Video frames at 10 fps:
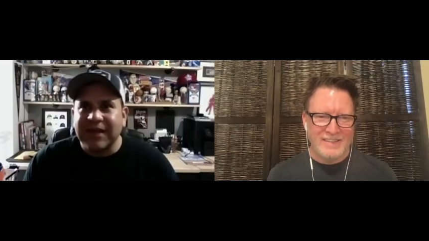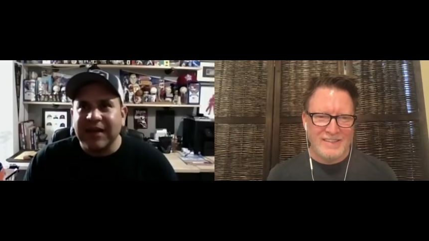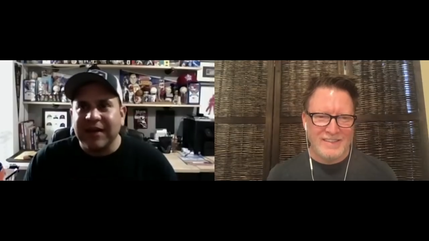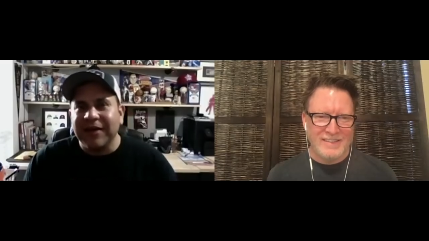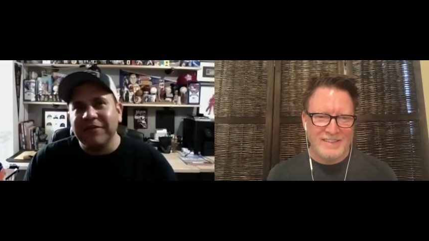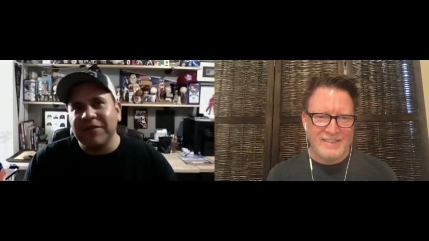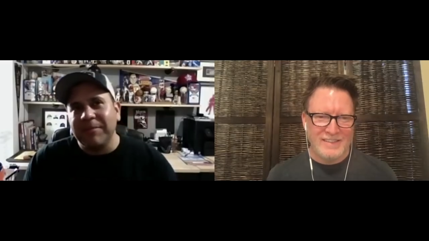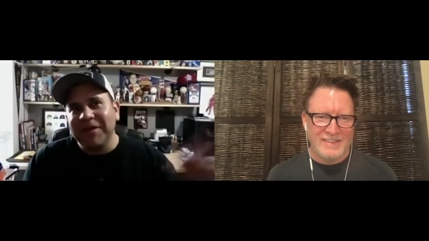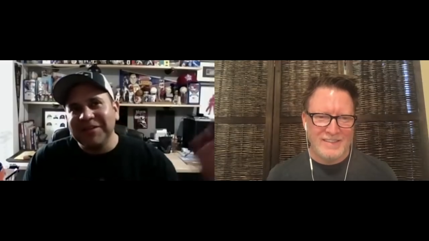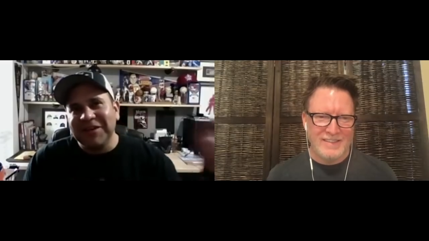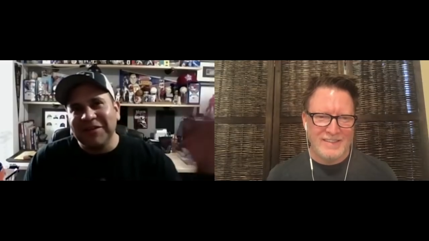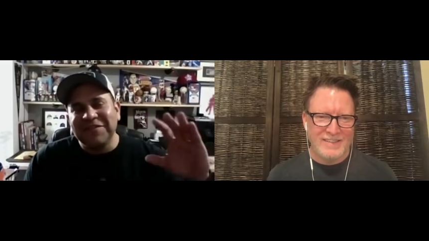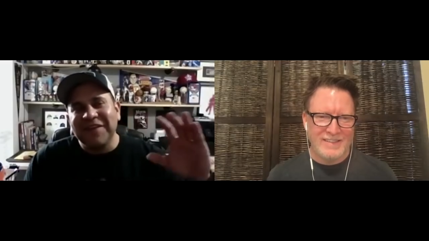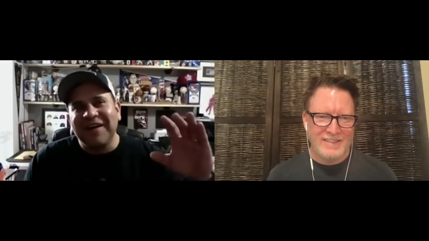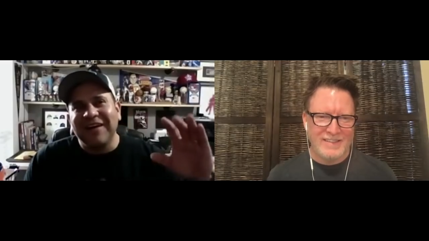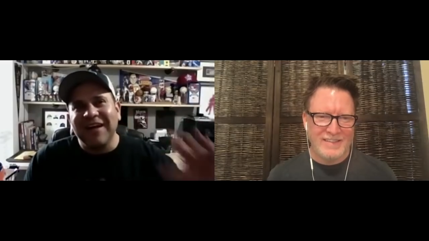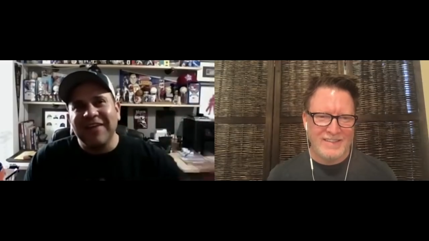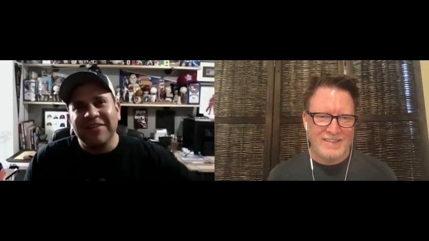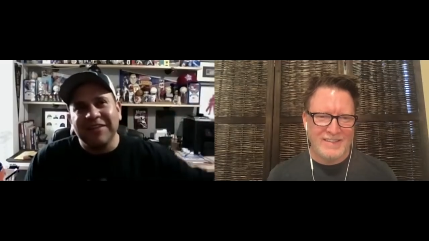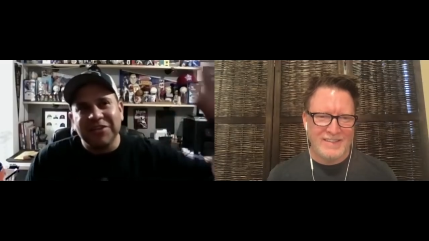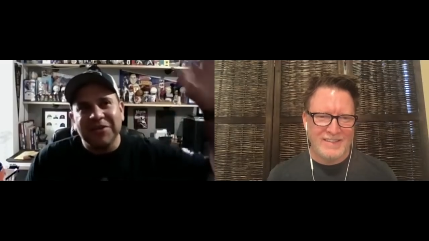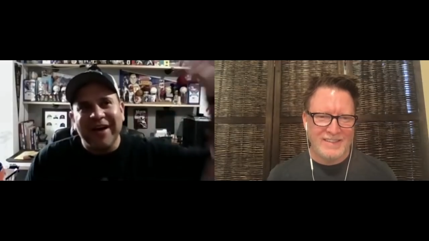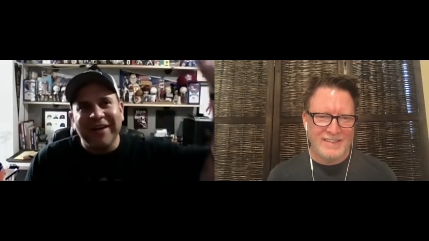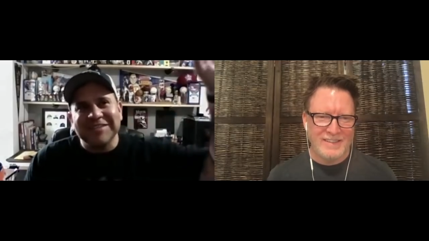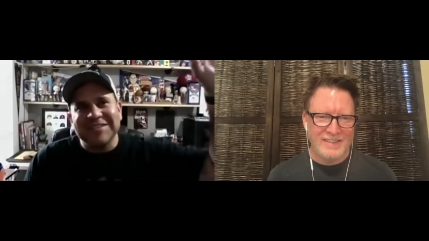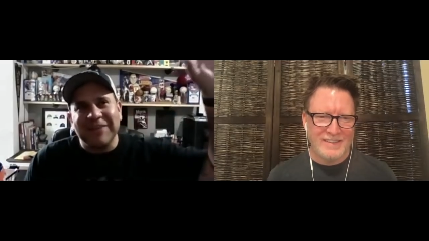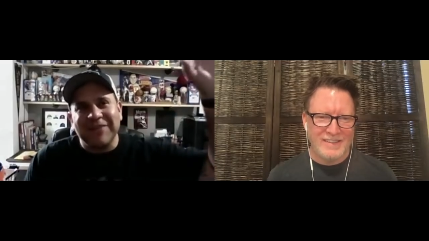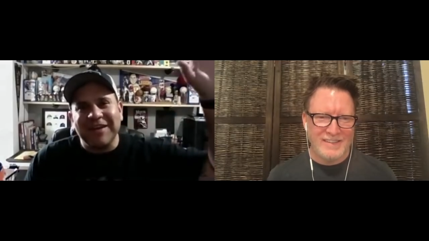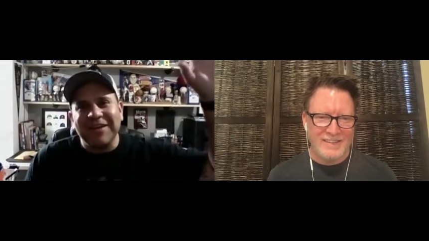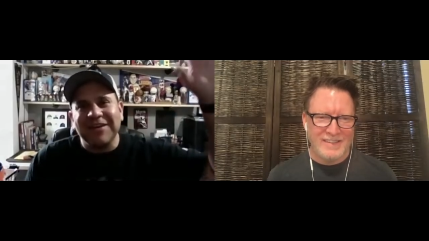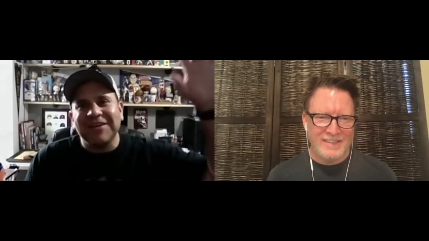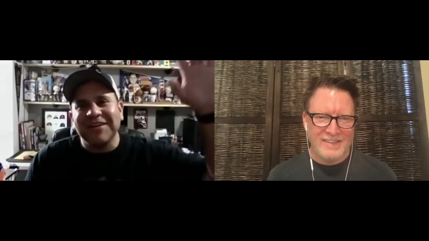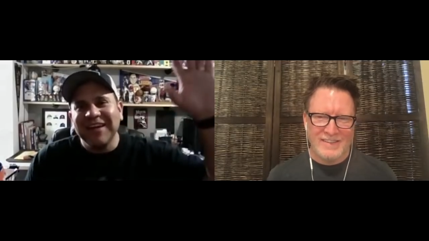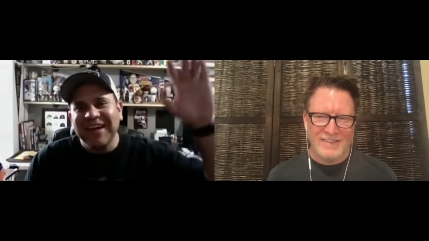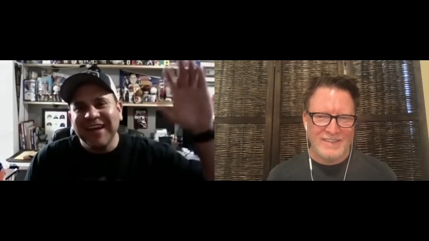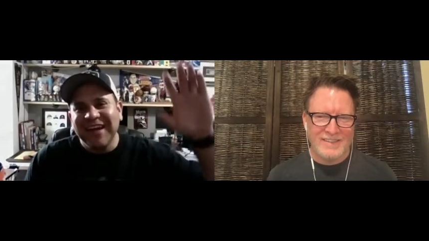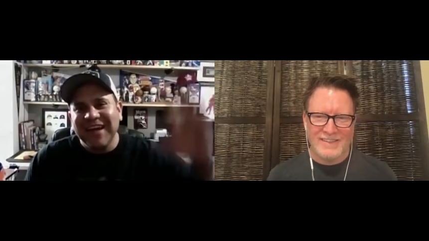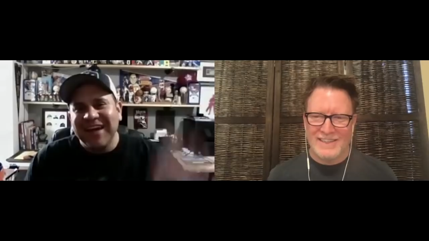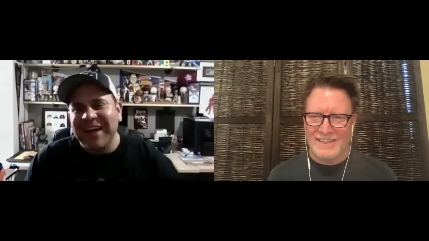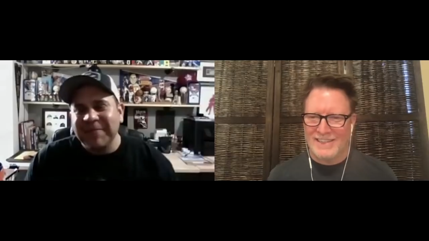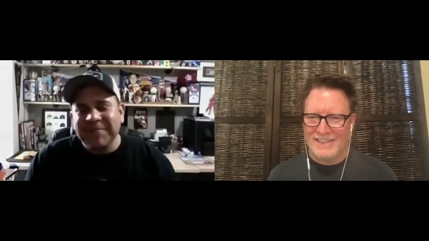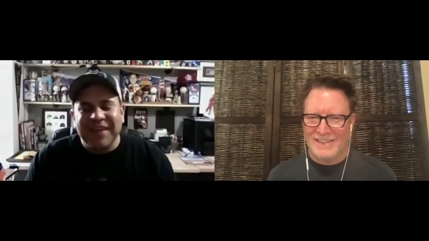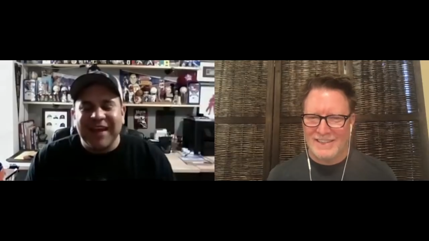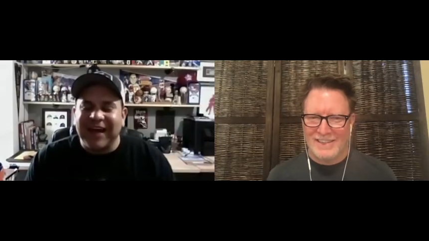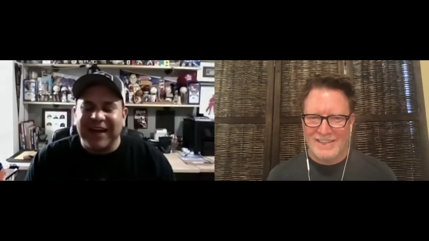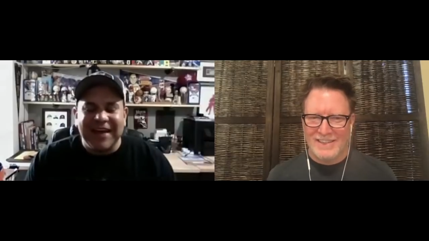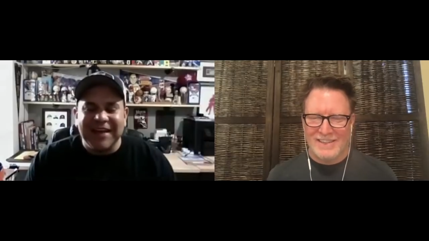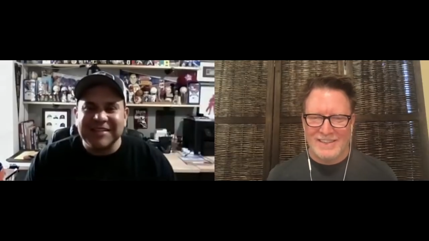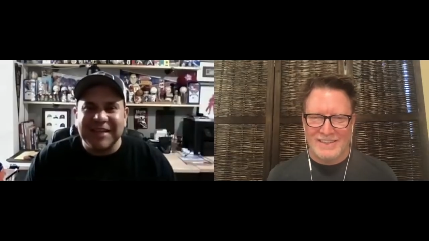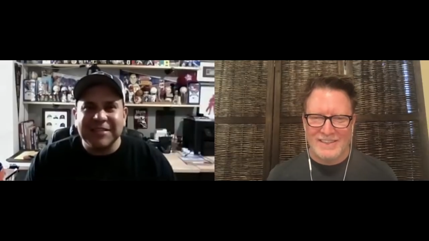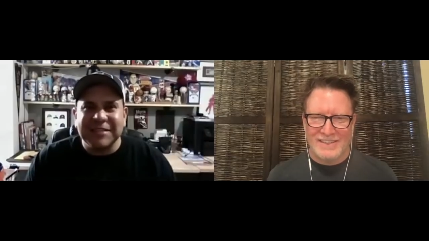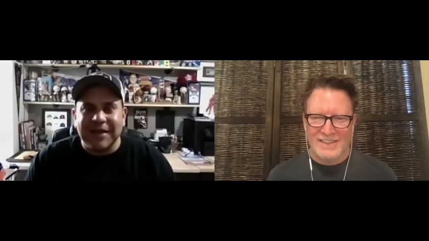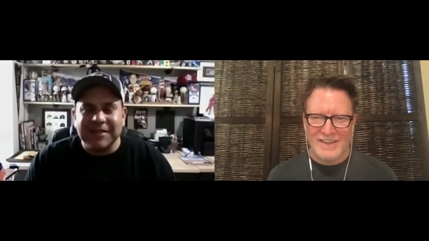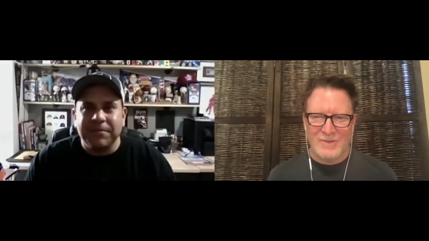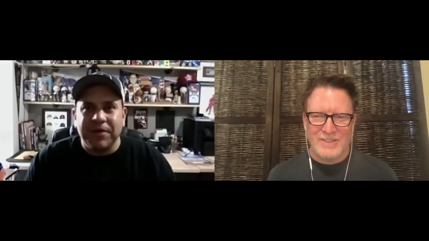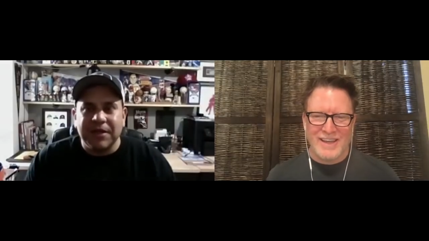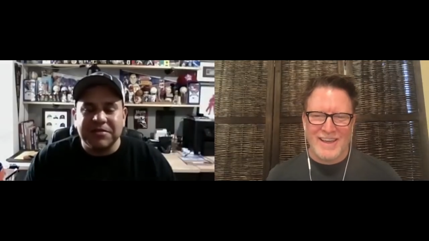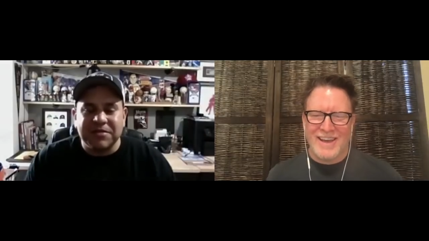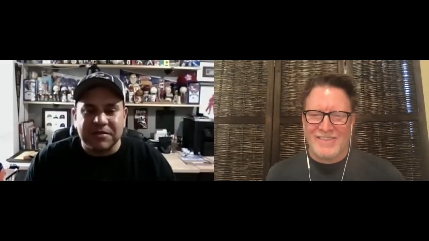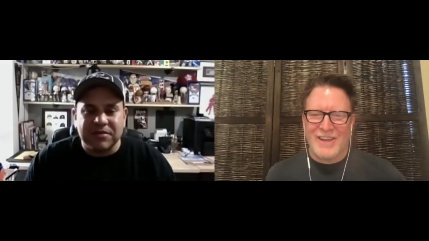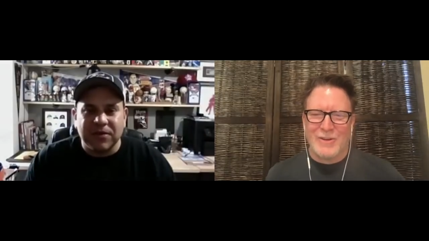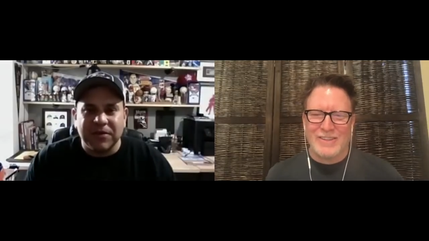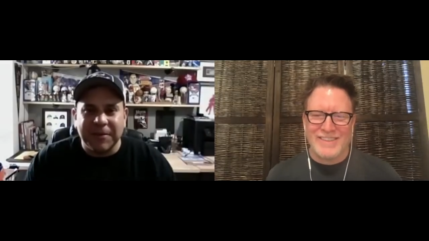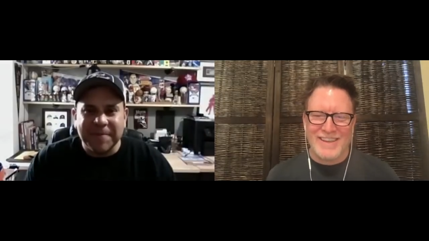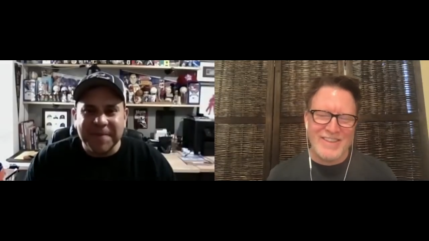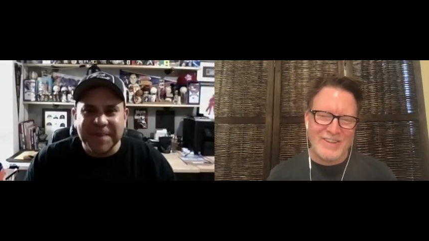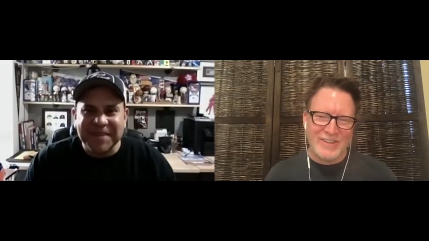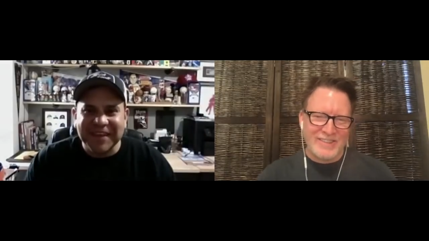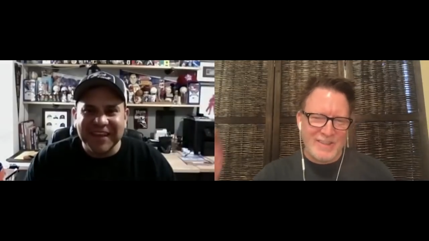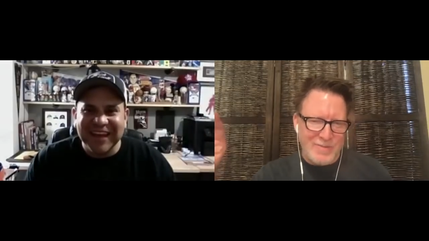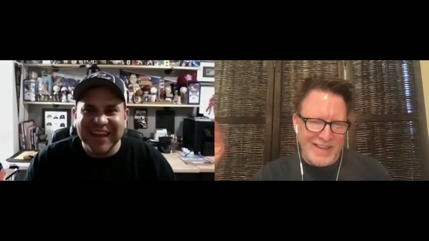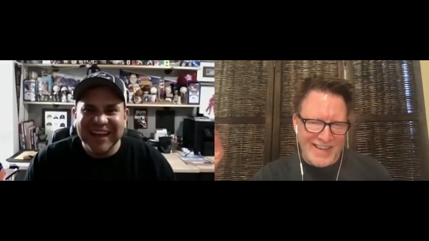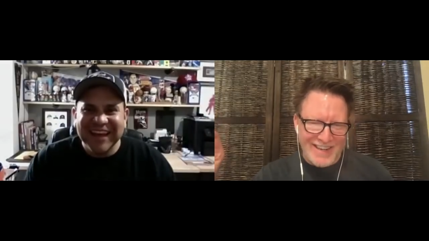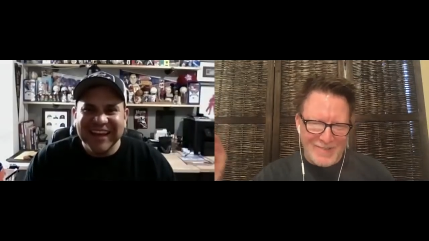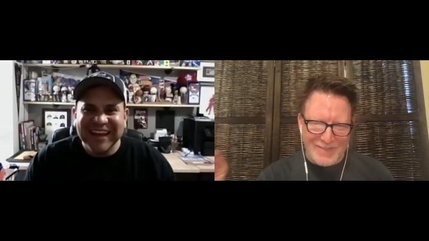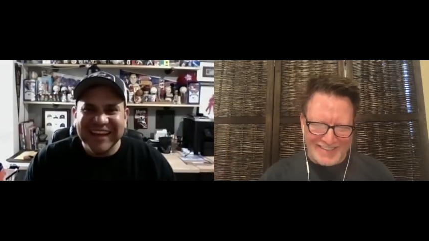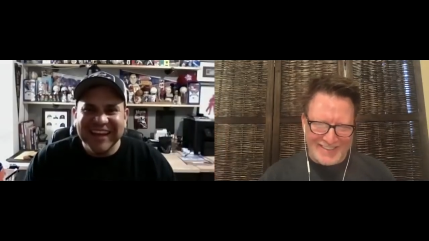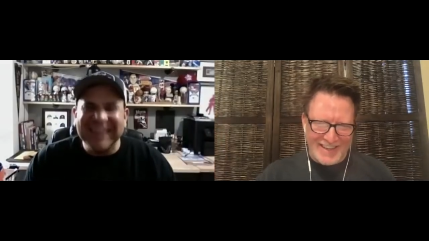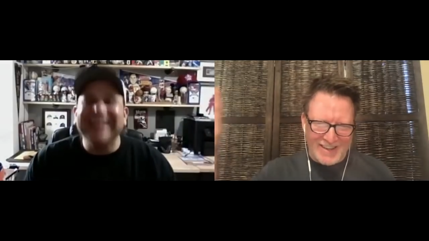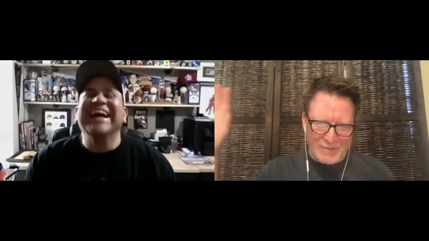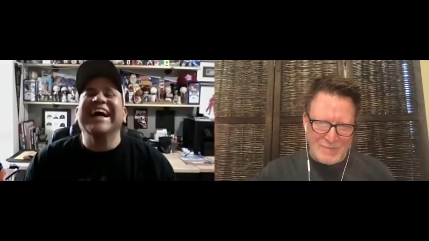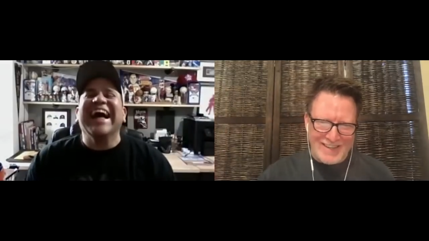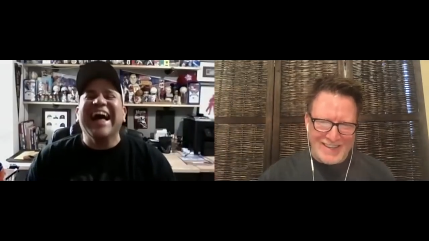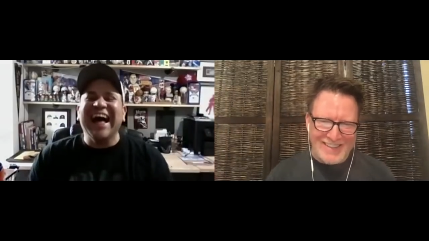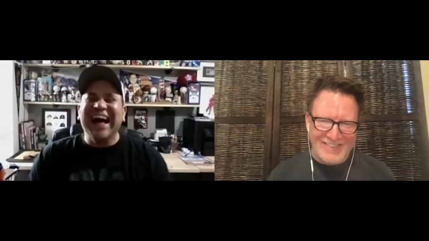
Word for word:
Speaker 1: of the building on fire, and then the Joe Cotton sign right here. Uh yeah, it's it's it's a pretty. I, was, I, thought
Speaker 2: you were saying, and then you could see me, and I'm like standing with my,